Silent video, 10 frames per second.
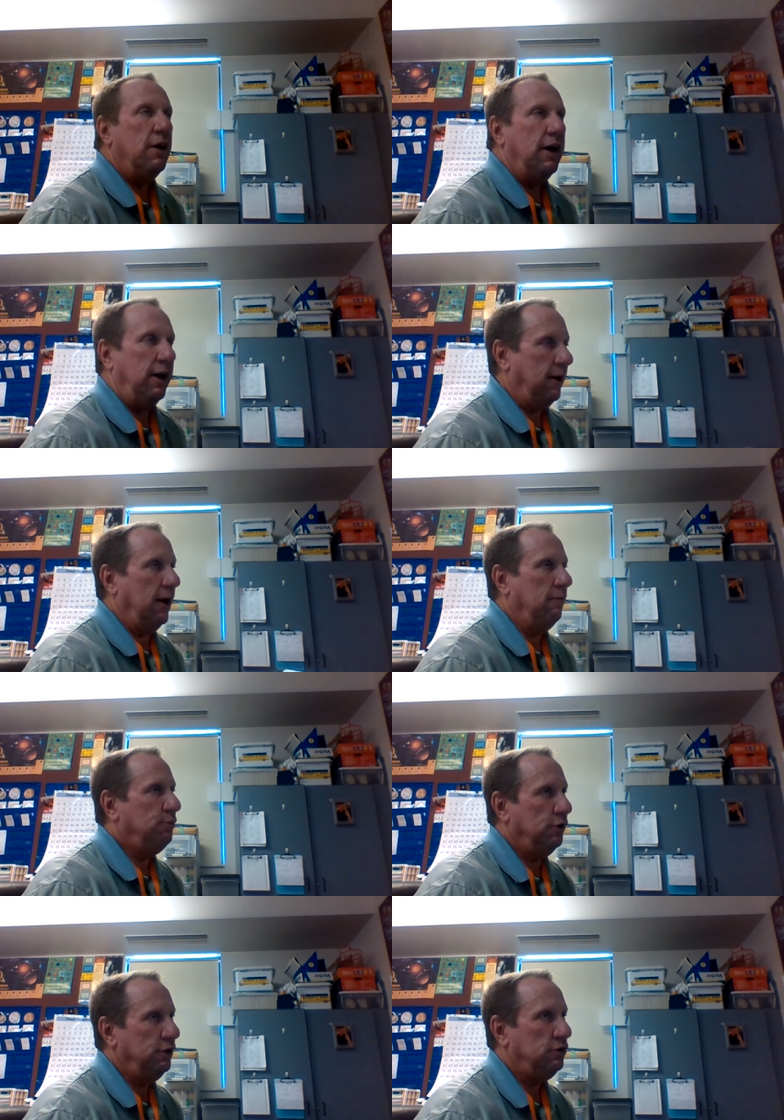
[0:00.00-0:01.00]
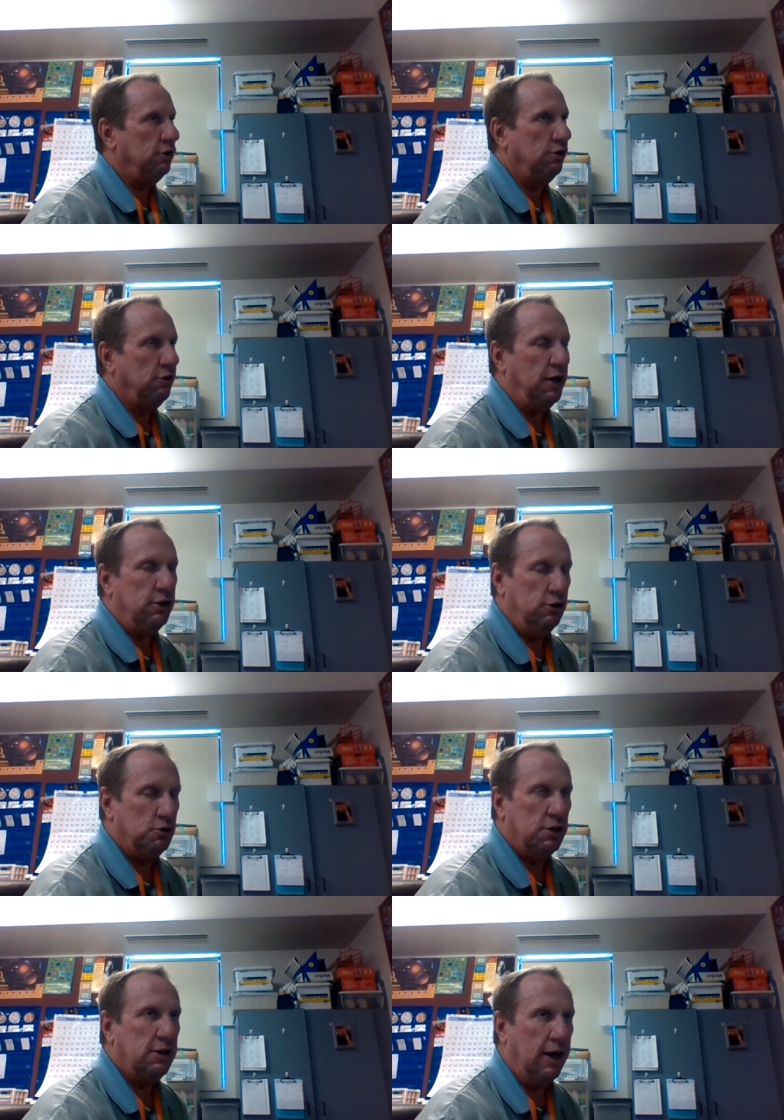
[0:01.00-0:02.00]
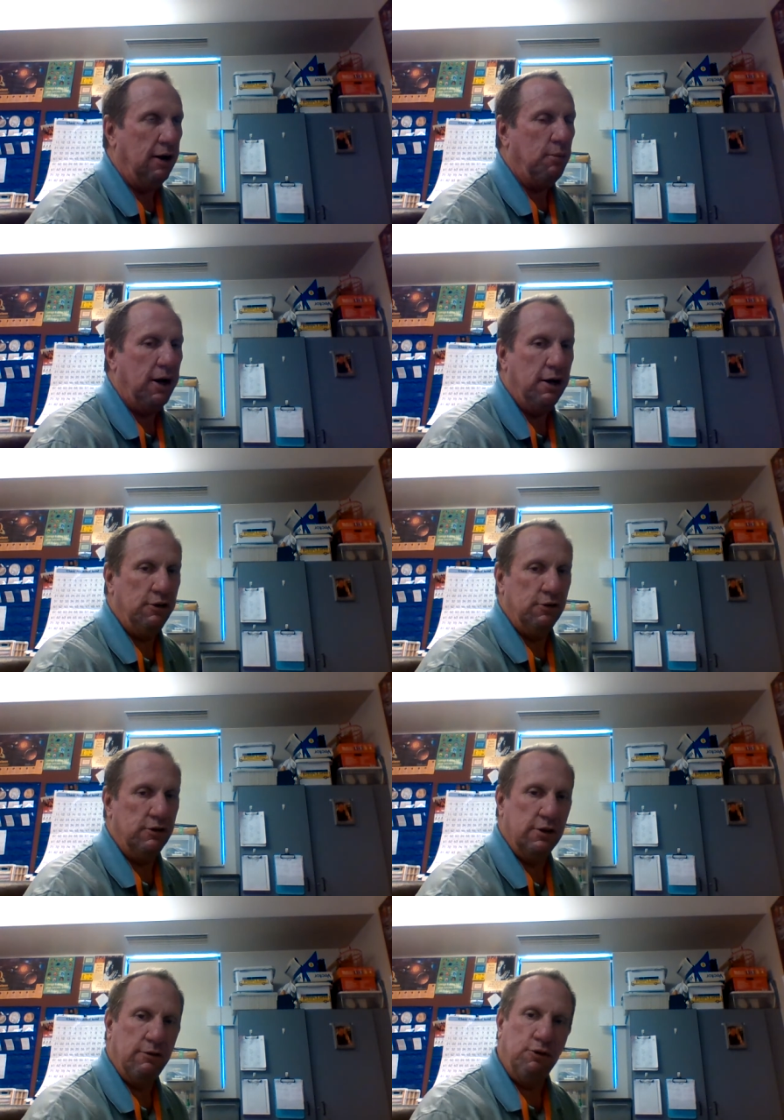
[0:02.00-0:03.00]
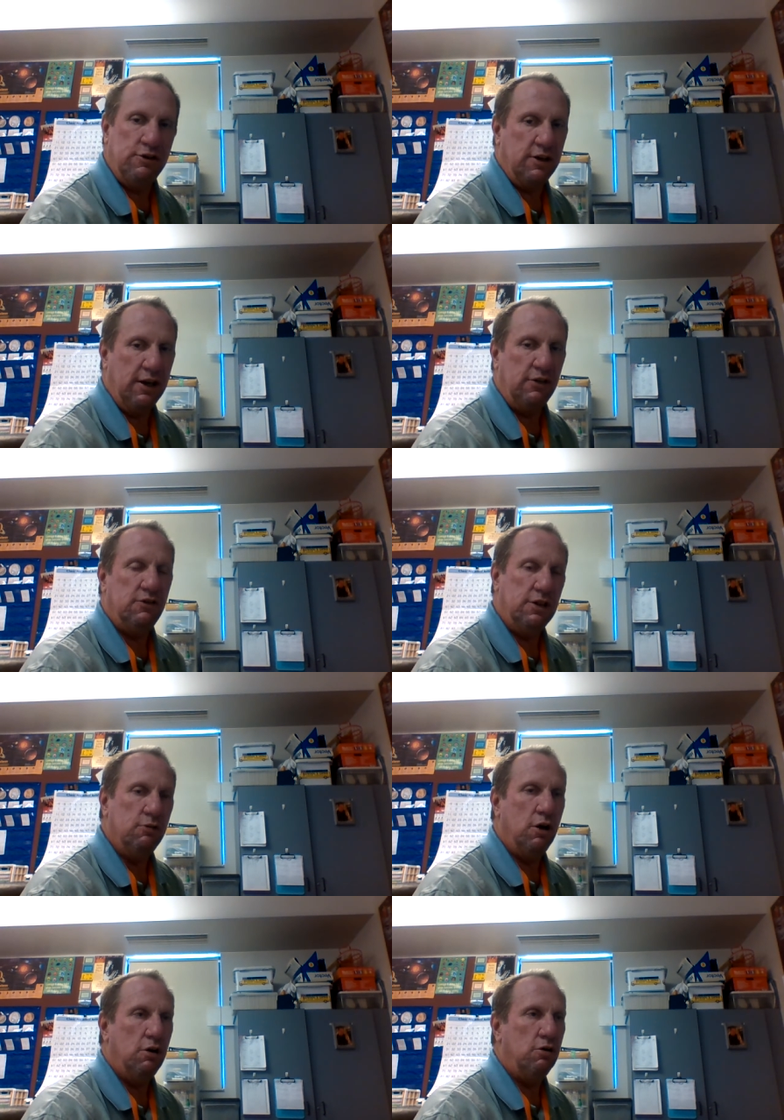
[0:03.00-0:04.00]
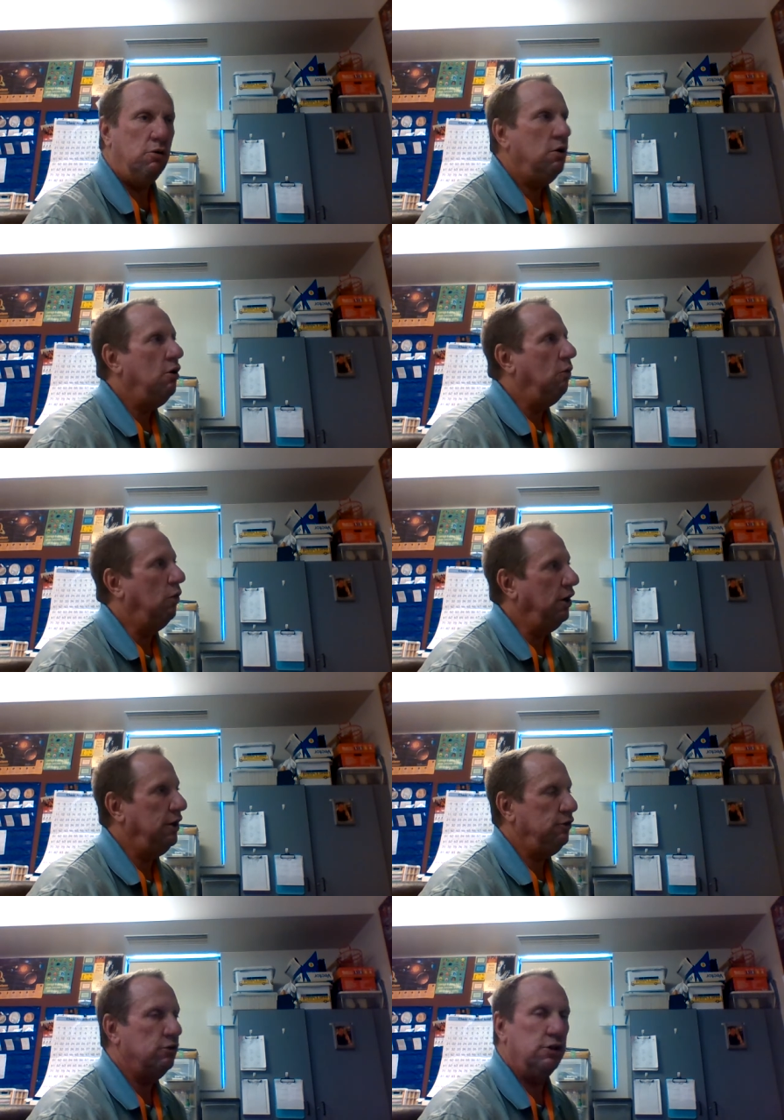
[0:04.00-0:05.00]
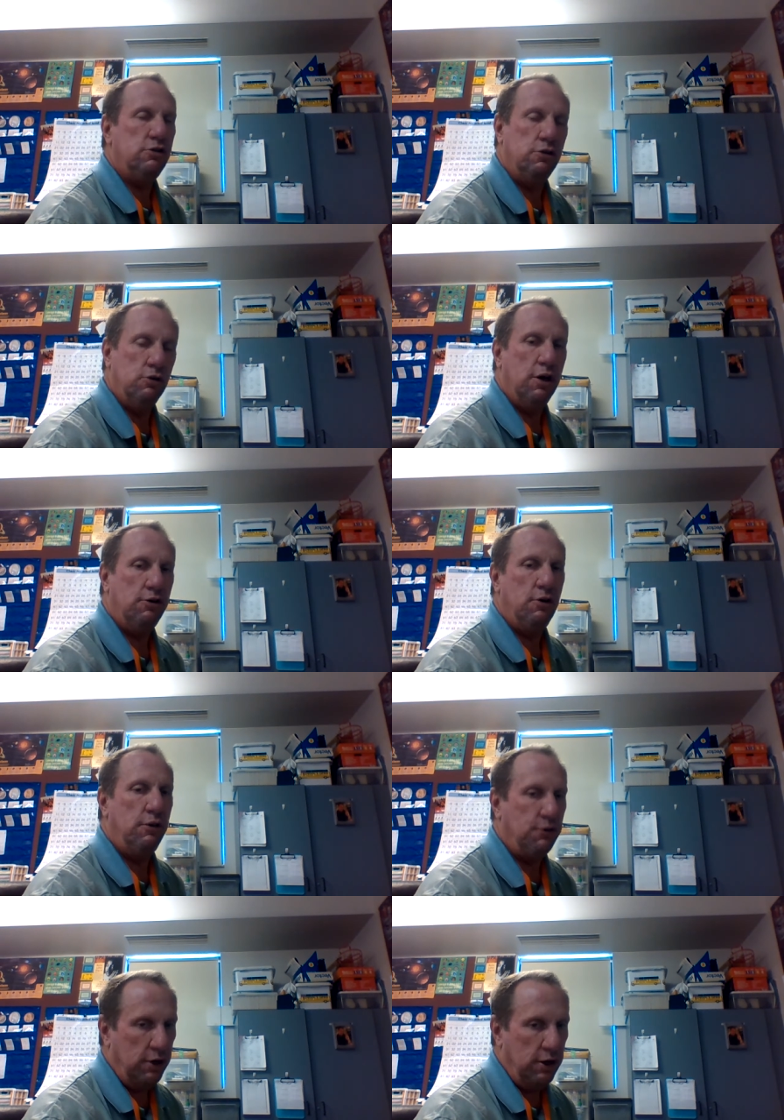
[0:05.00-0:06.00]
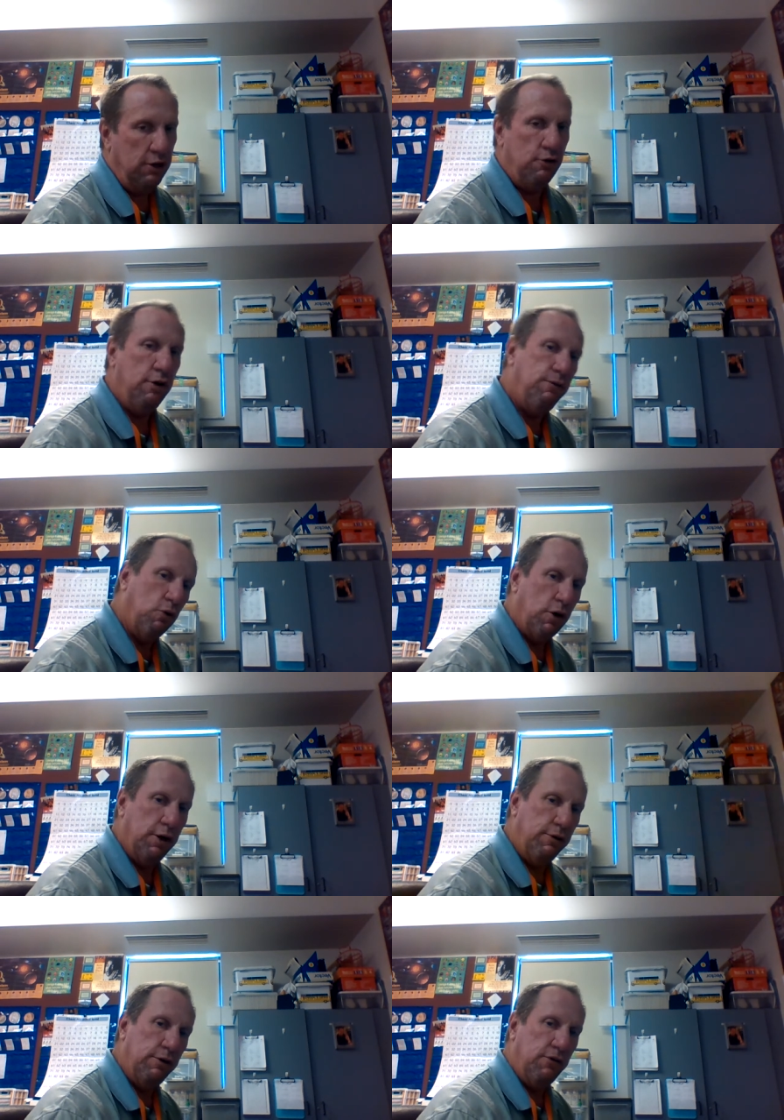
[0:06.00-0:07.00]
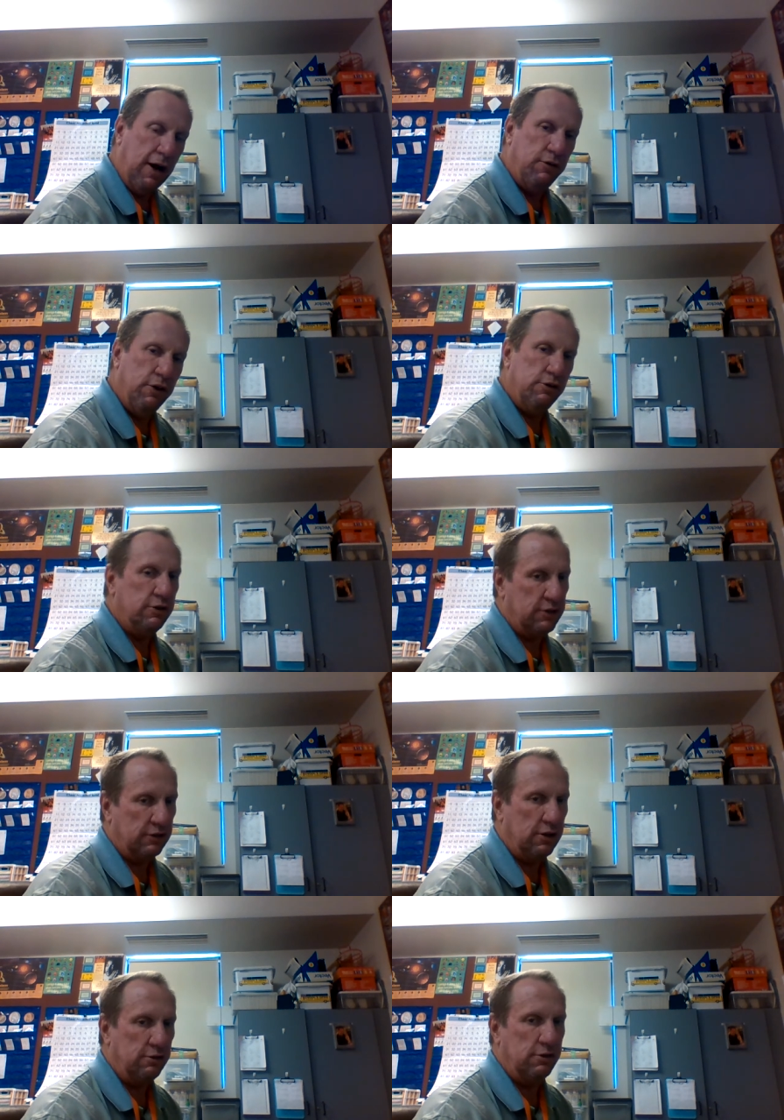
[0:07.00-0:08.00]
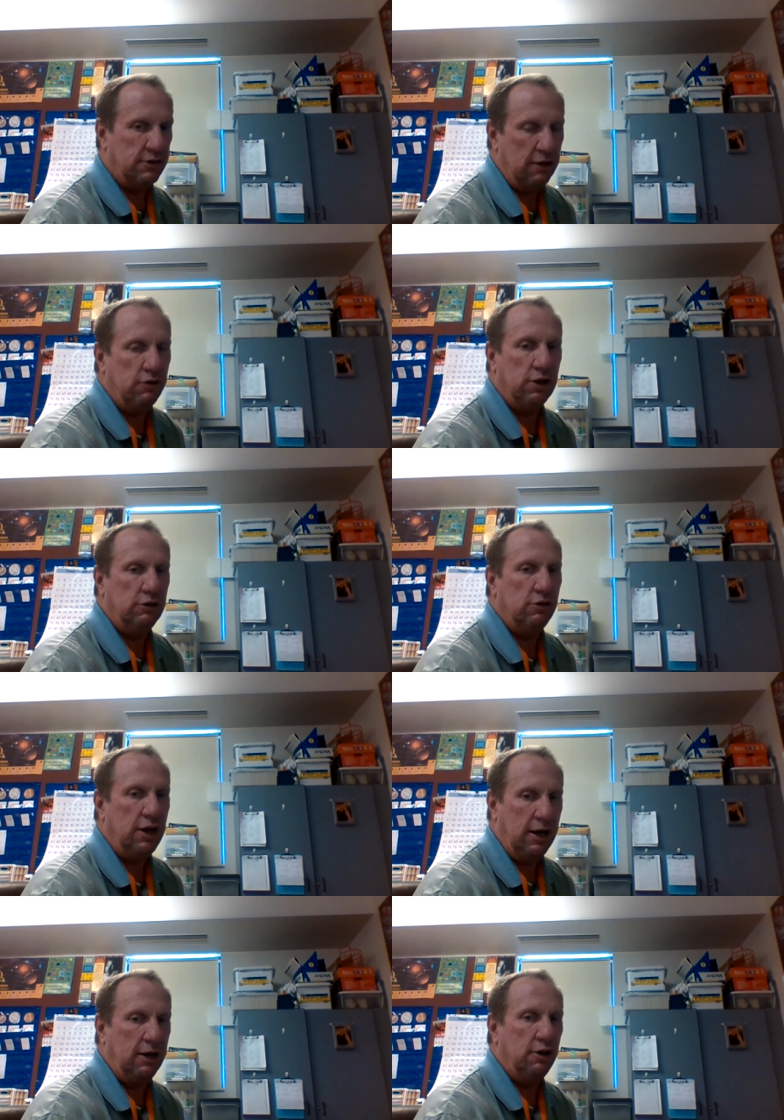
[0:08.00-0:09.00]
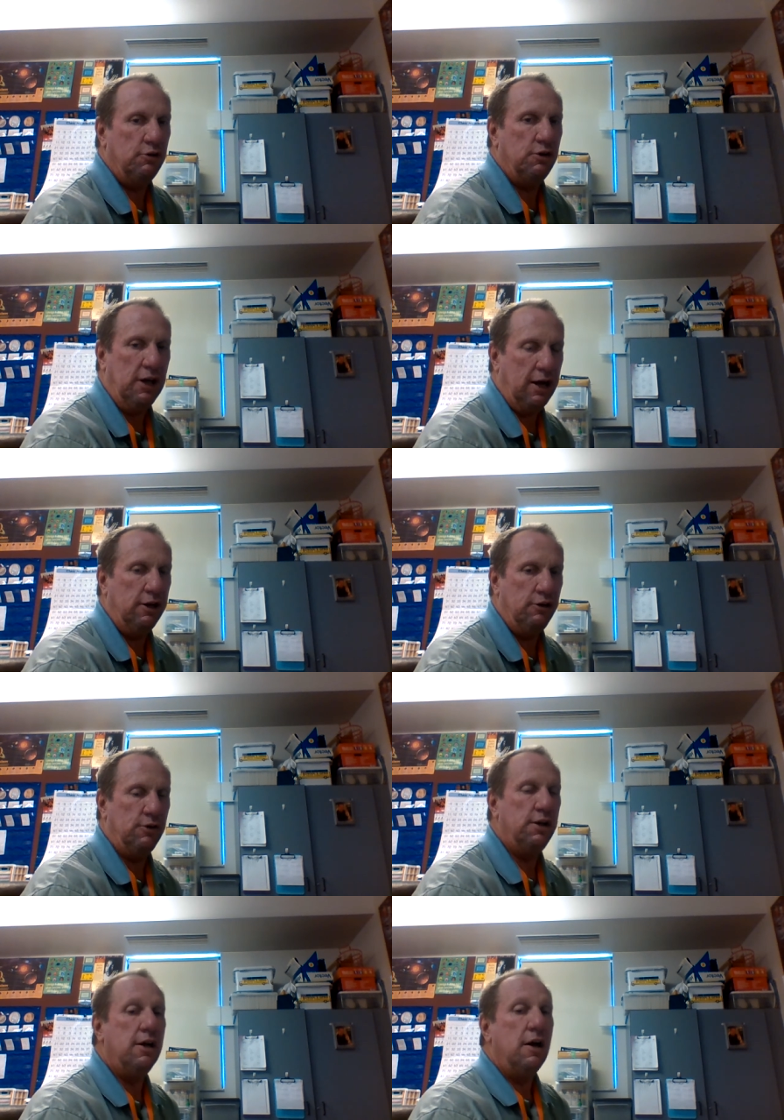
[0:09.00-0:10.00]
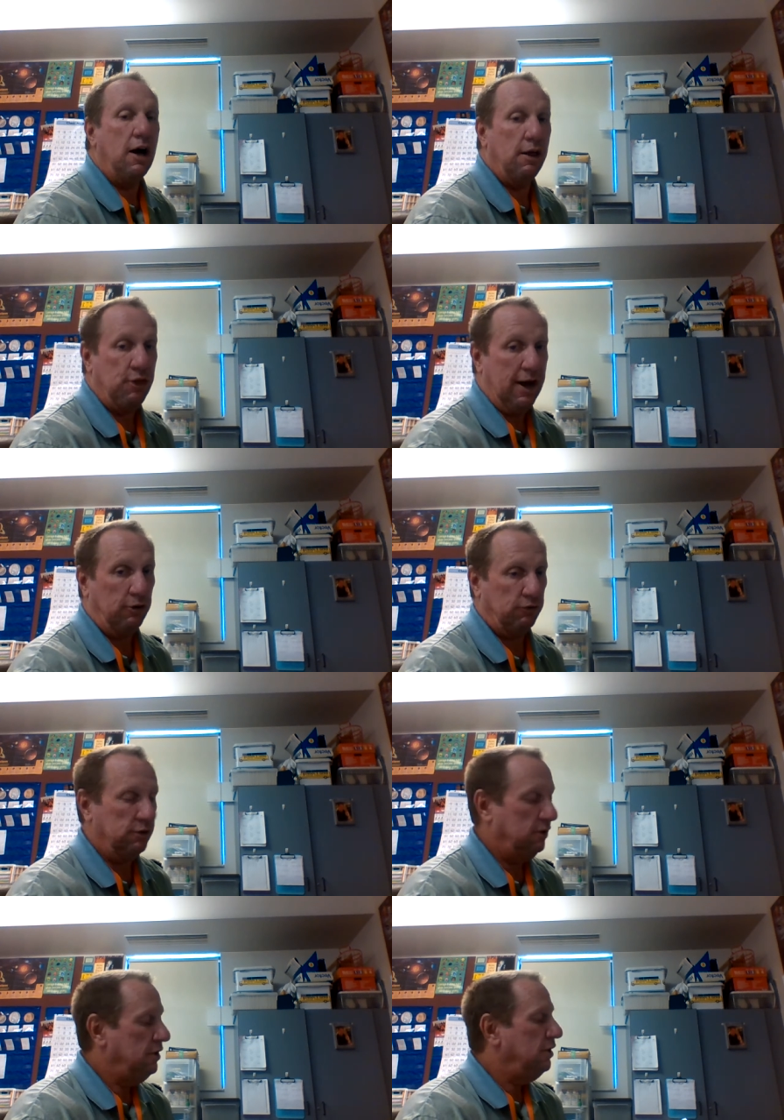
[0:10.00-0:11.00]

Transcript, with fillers: And I'm pretty sure that you can count by hundreds. If we say zero, 100, 200, 300, 400, 500, 600, 700, 800, 900, 1,000.